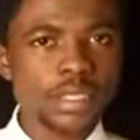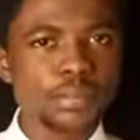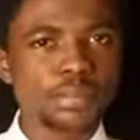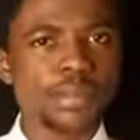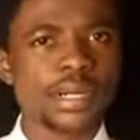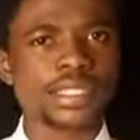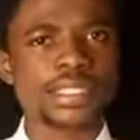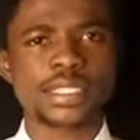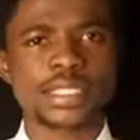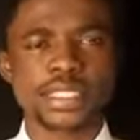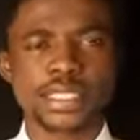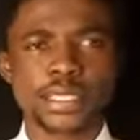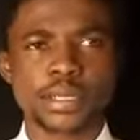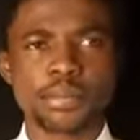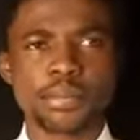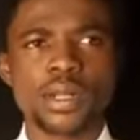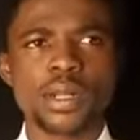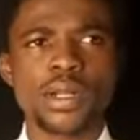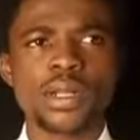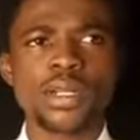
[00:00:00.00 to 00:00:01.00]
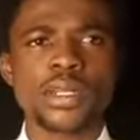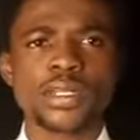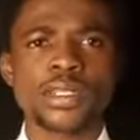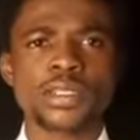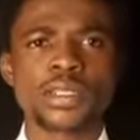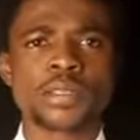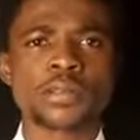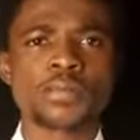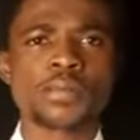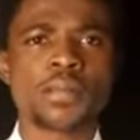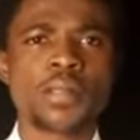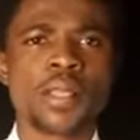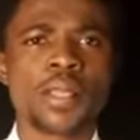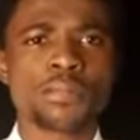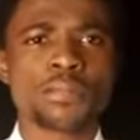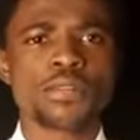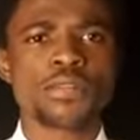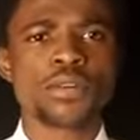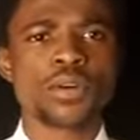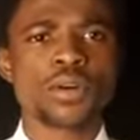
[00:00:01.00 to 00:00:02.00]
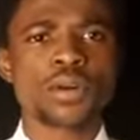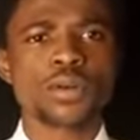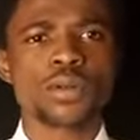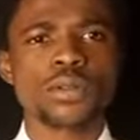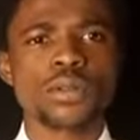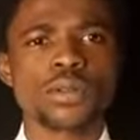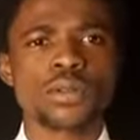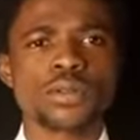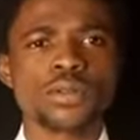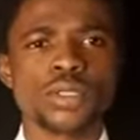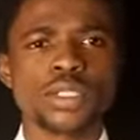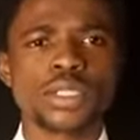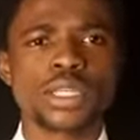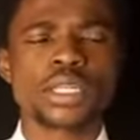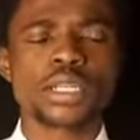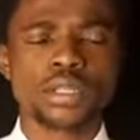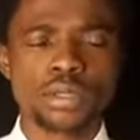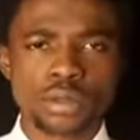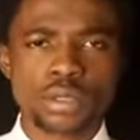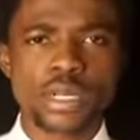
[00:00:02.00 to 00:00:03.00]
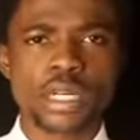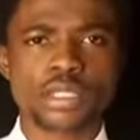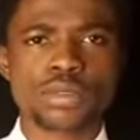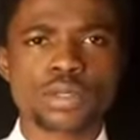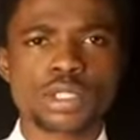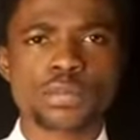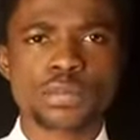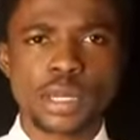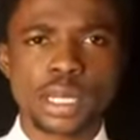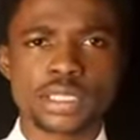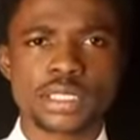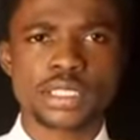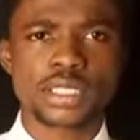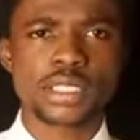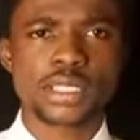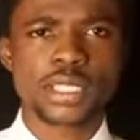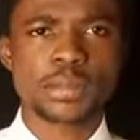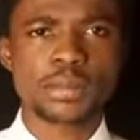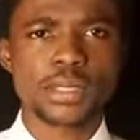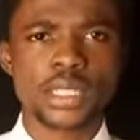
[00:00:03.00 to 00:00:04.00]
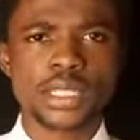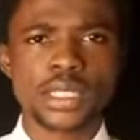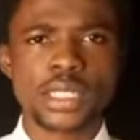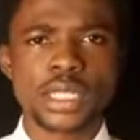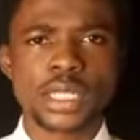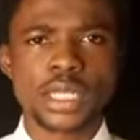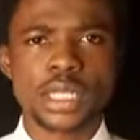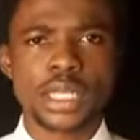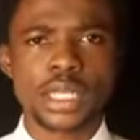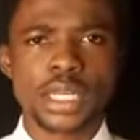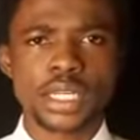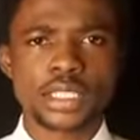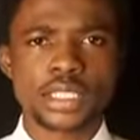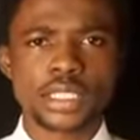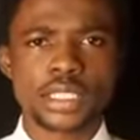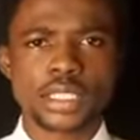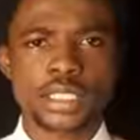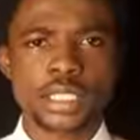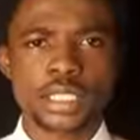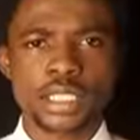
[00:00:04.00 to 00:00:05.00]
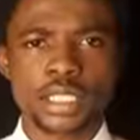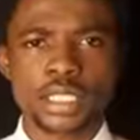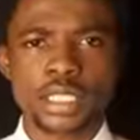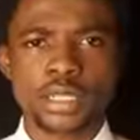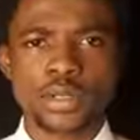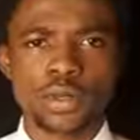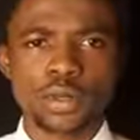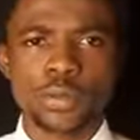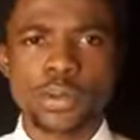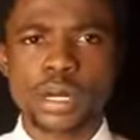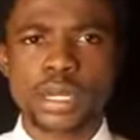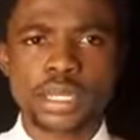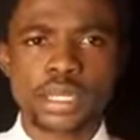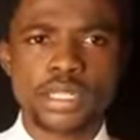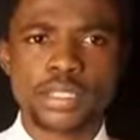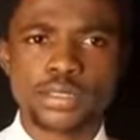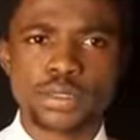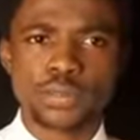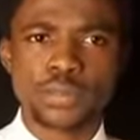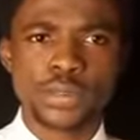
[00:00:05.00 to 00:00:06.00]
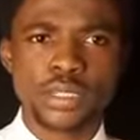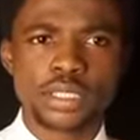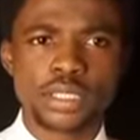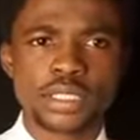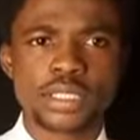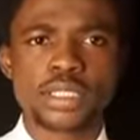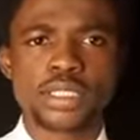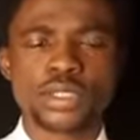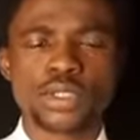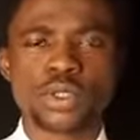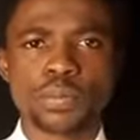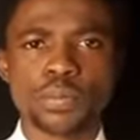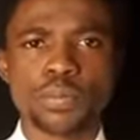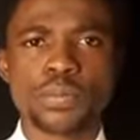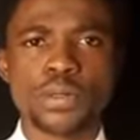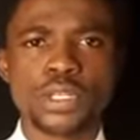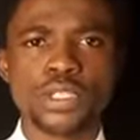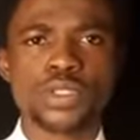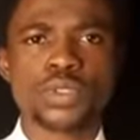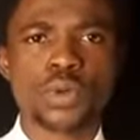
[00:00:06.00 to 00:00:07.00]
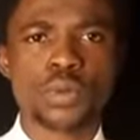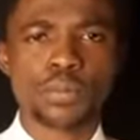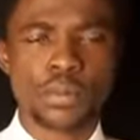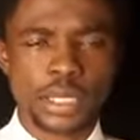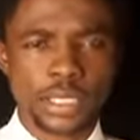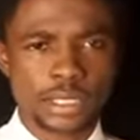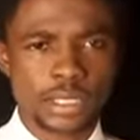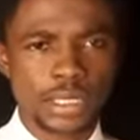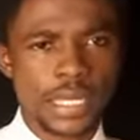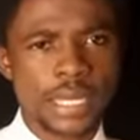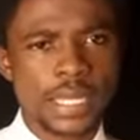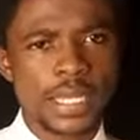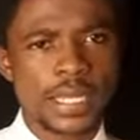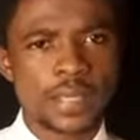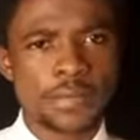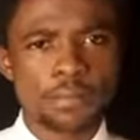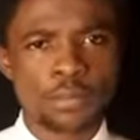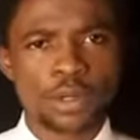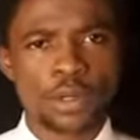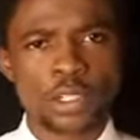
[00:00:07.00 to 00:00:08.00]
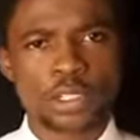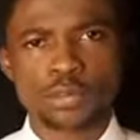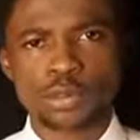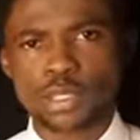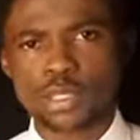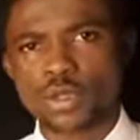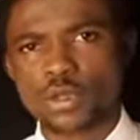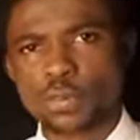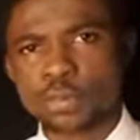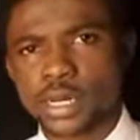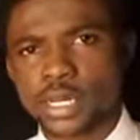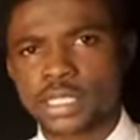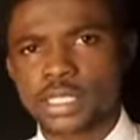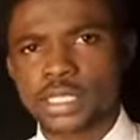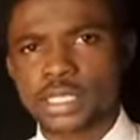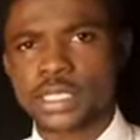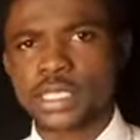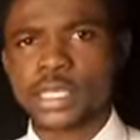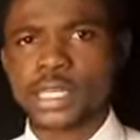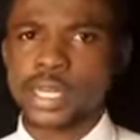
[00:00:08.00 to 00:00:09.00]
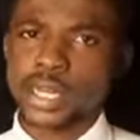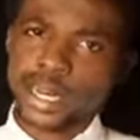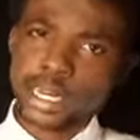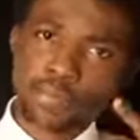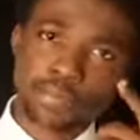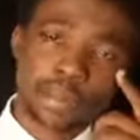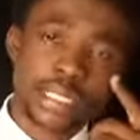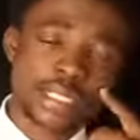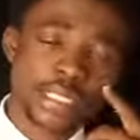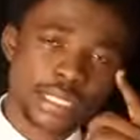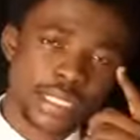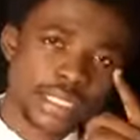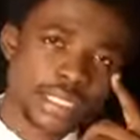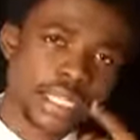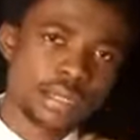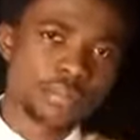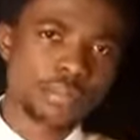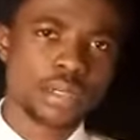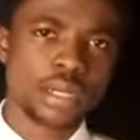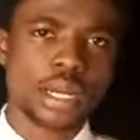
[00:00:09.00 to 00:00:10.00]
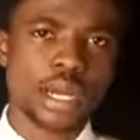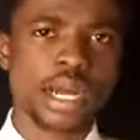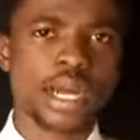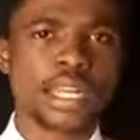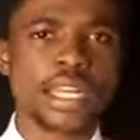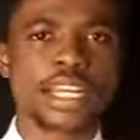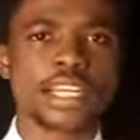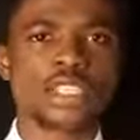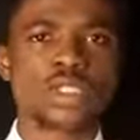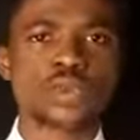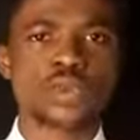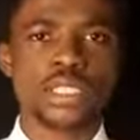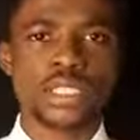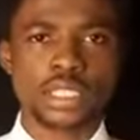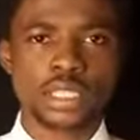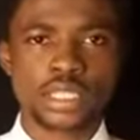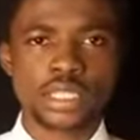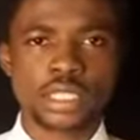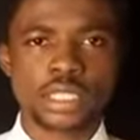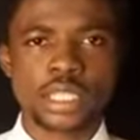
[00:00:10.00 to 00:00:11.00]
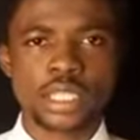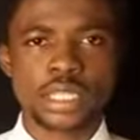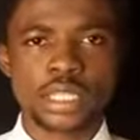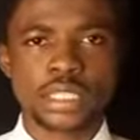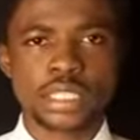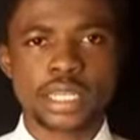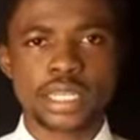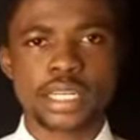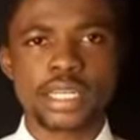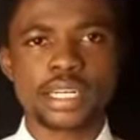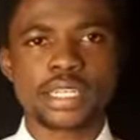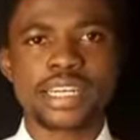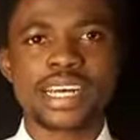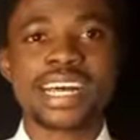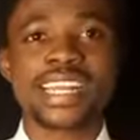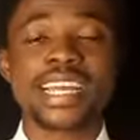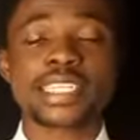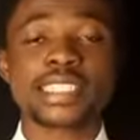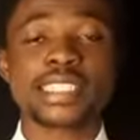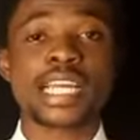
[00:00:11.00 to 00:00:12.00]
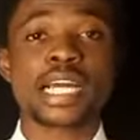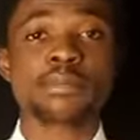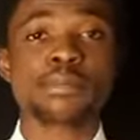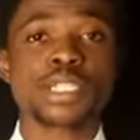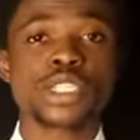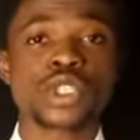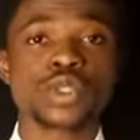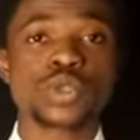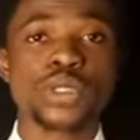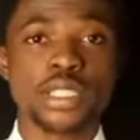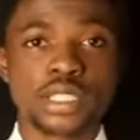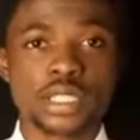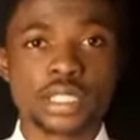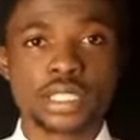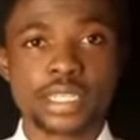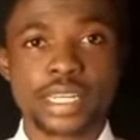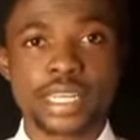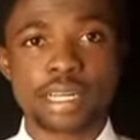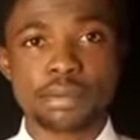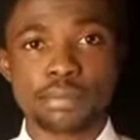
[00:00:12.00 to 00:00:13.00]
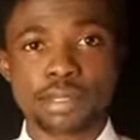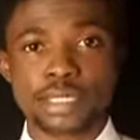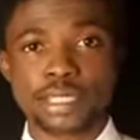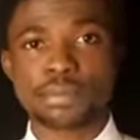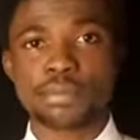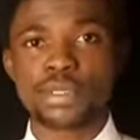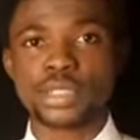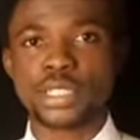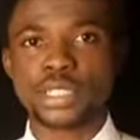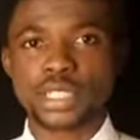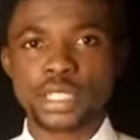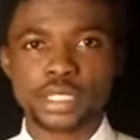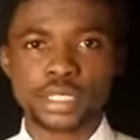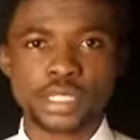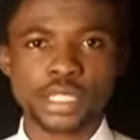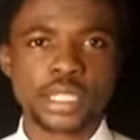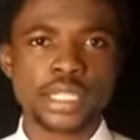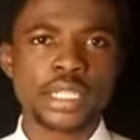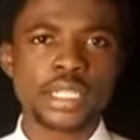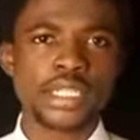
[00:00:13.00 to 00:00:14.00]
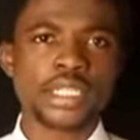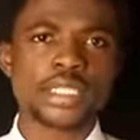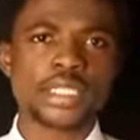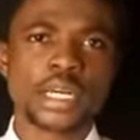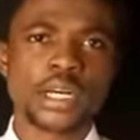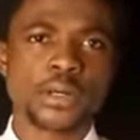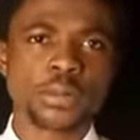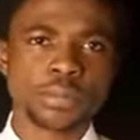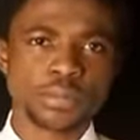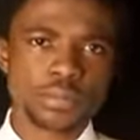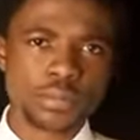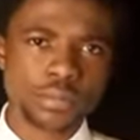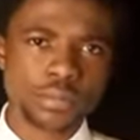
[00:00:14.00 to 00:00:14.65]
Party system. Now, before we take a look at what party system is, let's go back a little bit to political party. Because political party and party system are like twins. They are like Siamese twins. They can be separated. Now,